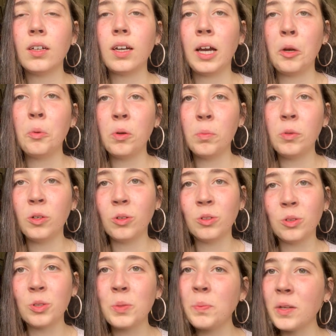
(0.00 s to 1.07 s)
I will be on
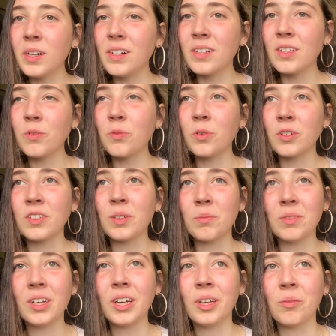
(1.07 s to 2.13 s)
those pills for some
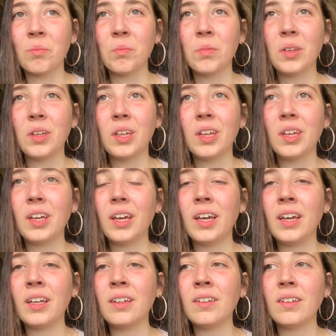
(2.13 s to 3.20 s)
time.
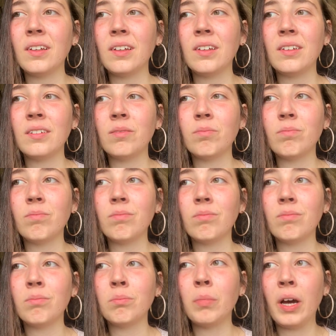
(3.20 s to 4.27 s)
And
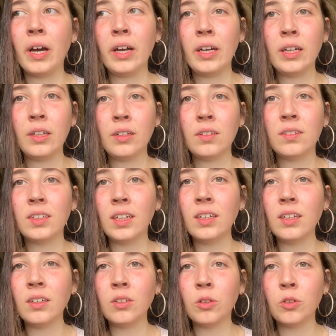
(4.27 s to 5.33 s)
by
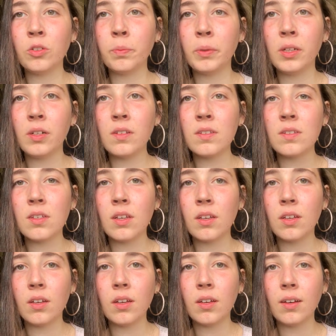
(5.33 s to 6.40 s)
taking those pills,
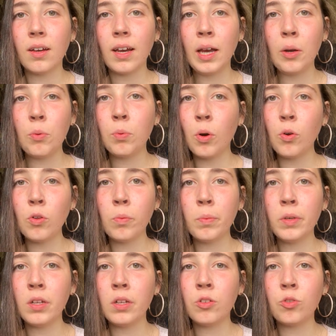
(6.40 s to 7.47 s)
I won't
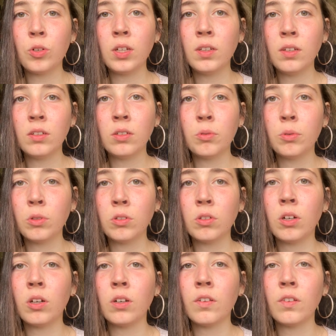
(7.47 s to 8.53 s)
be treating the root
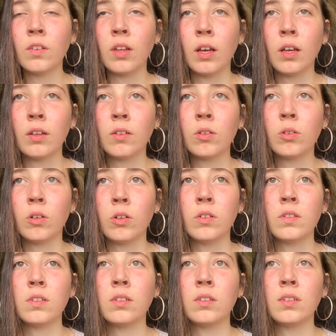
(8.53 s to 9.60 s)
cause that
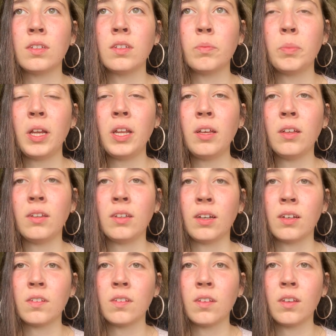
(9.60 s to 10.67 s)
caused these panic
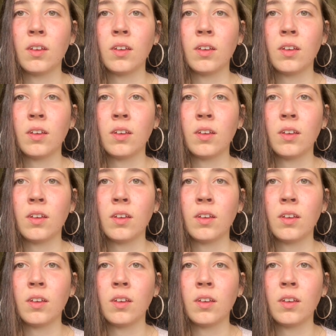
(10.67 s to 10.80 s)
attacks.